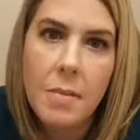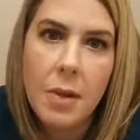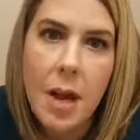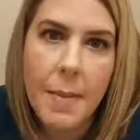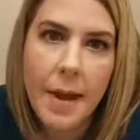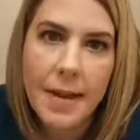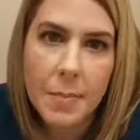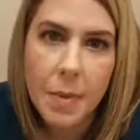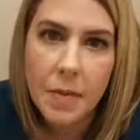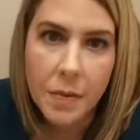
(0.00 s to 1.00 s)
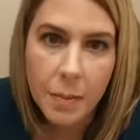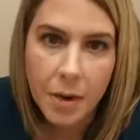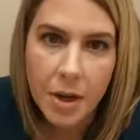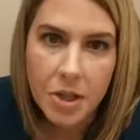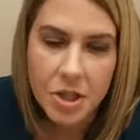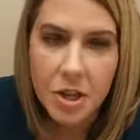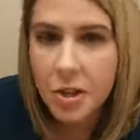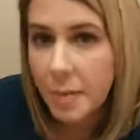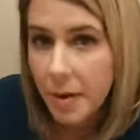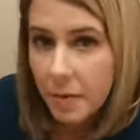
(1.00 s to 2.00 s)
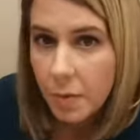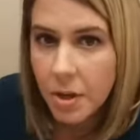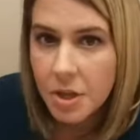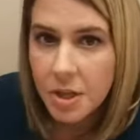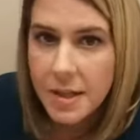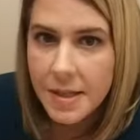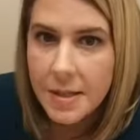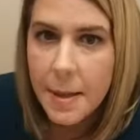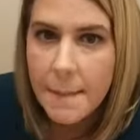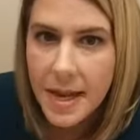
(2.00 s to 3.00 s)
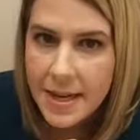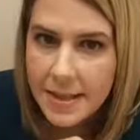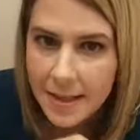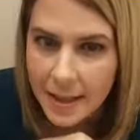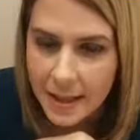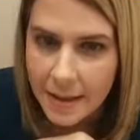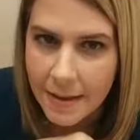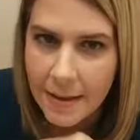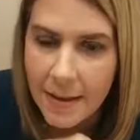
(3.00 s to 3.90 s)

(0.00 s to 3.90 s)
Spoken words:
LimeLight has a buffer brush. It's called the buffer brush. That is amazing.